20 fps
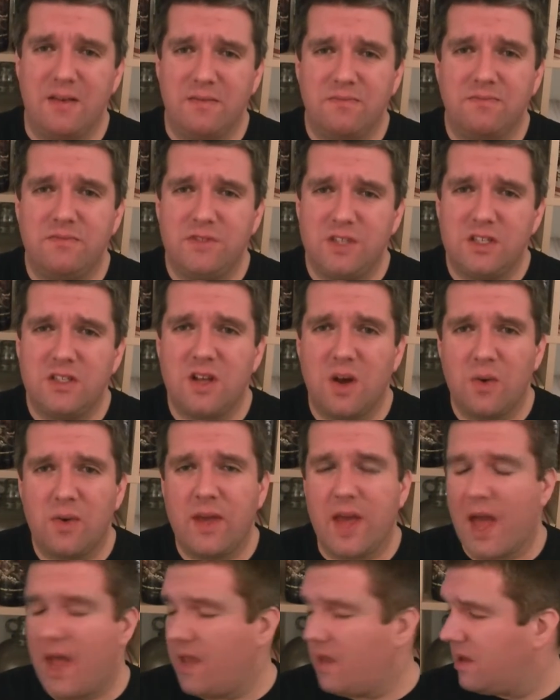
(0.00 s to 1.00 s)

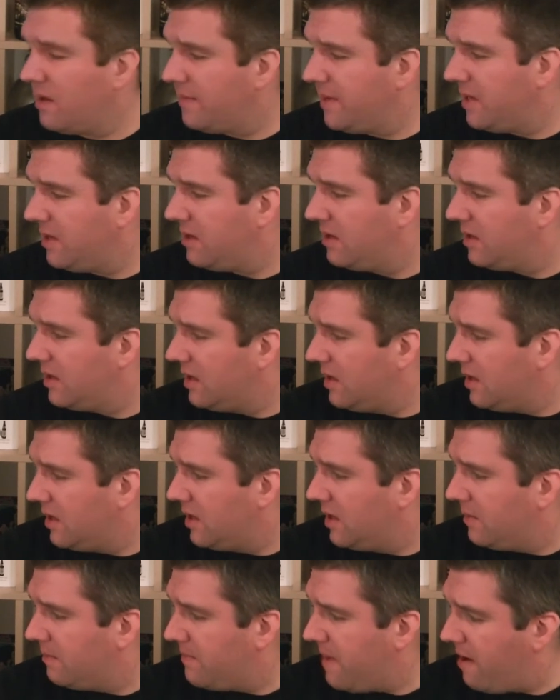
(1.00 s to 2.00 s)
I mean,
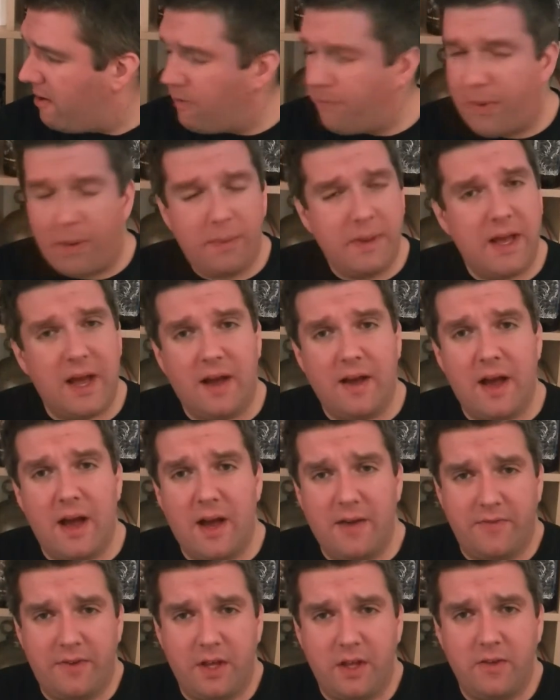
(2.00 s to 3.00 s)
Beer Republic,
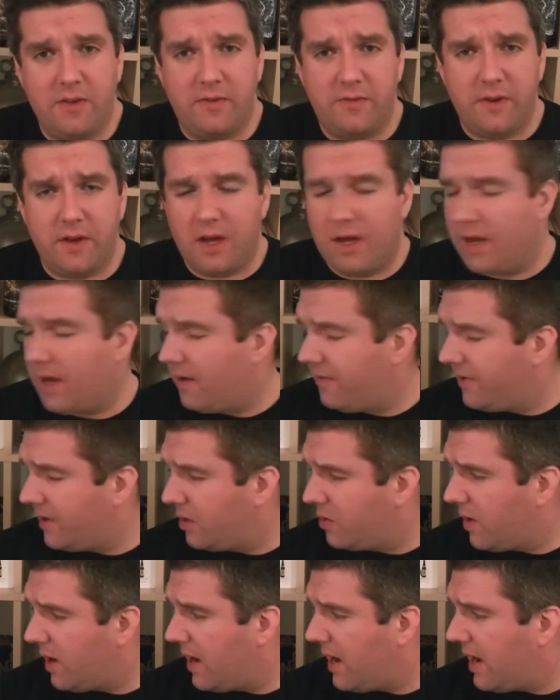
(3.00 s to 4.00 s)
I think
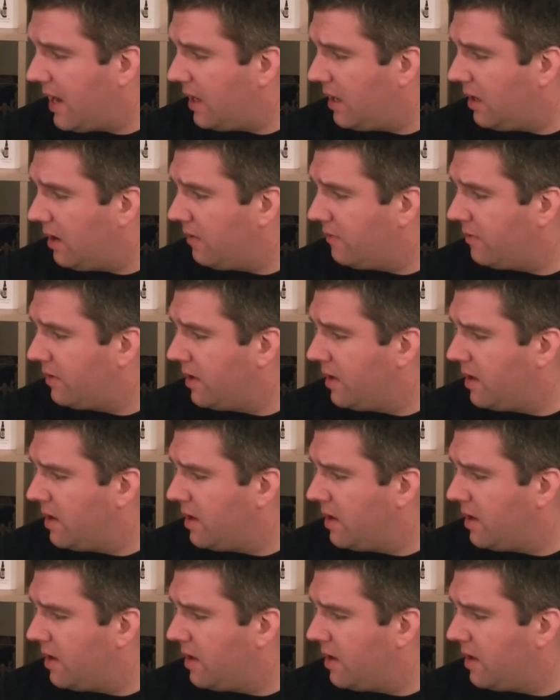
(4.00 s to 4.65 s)
quite highly of.